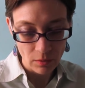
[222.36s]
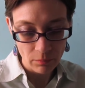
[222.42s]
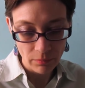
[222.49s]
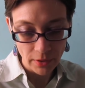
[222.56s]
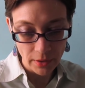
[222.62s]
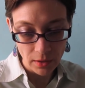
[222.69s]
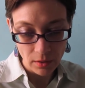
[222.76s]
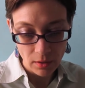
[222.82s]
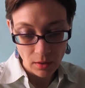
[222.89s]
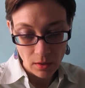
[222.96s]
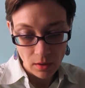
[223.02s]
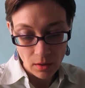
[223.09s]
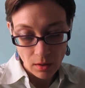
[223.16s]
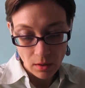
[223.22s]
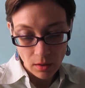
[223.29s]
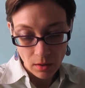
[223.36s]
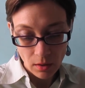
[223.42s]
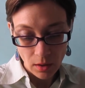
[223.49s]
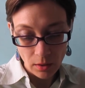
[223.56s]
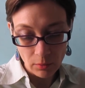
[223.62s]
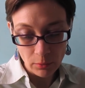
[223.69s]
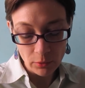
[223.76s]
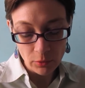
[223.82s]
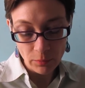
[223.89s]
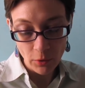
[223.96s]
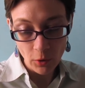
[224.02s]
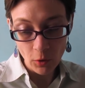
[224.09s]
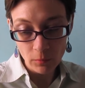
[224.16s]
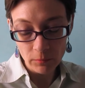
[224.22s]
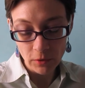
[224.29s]
But I wrote a
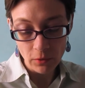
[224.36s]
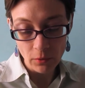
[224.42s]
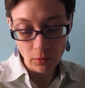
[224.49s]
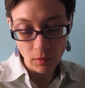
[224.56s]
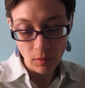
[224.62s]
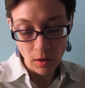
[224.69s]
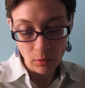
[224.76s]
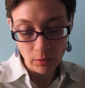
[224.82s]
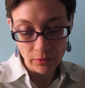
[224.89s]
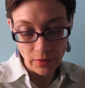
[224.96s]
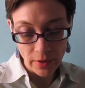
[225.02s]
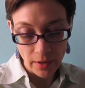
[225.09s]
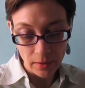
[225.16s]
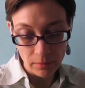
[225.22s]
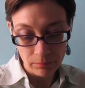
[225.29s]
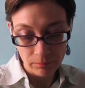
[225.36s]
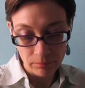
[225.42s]
poem to go along with that